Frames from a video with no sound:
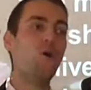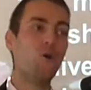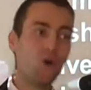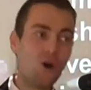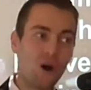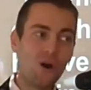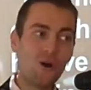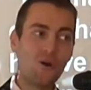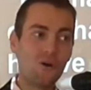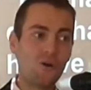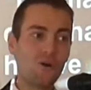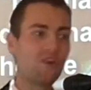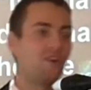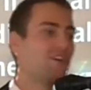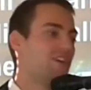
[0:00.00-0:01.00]

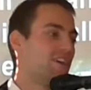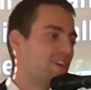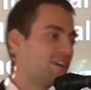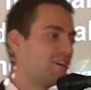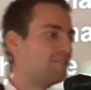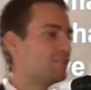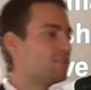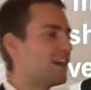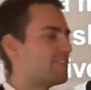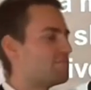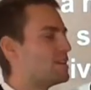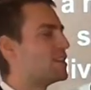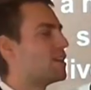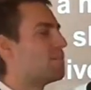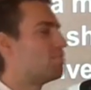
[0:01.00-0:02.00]
Or if you have
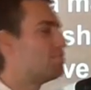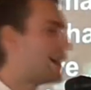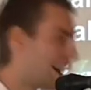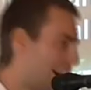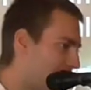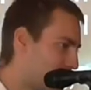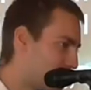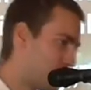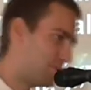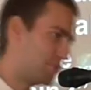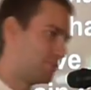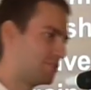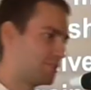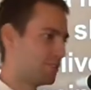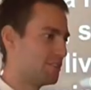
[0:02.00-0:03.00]
been a bad
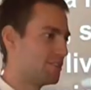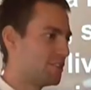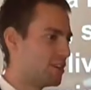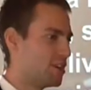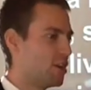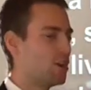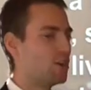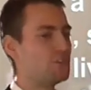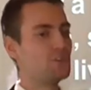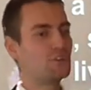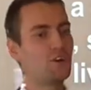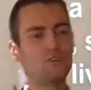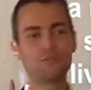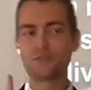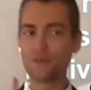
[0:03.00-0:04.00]
person, you
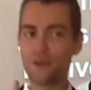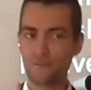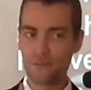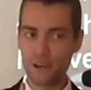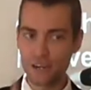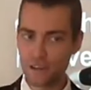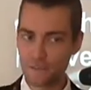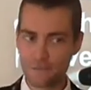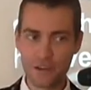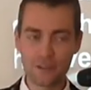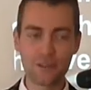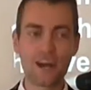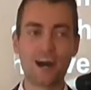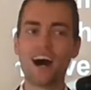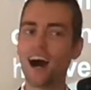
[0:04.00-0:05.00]
go to a very, very
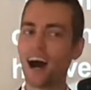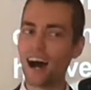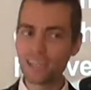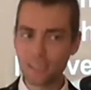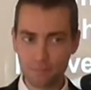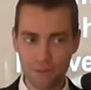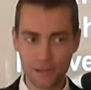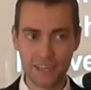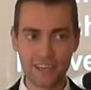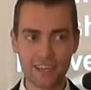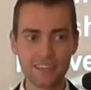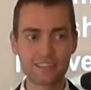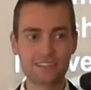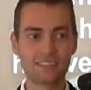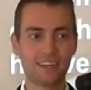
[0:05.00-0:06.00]
hot
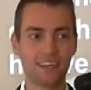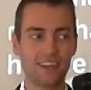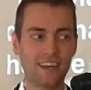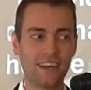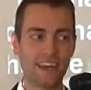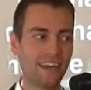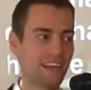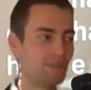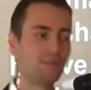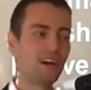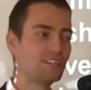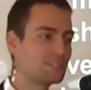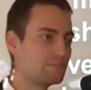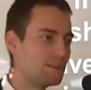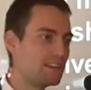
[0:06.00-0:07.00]
place. And I'm
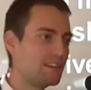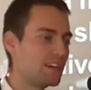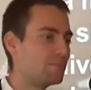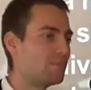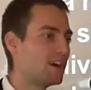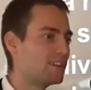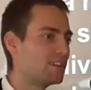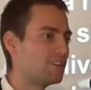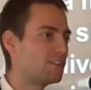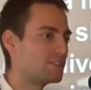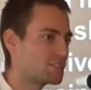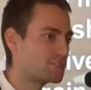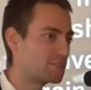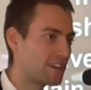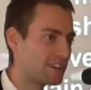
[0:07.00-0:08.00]
not speaking about
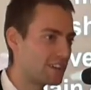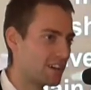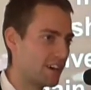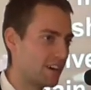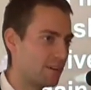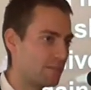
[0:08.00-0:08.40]
Australia.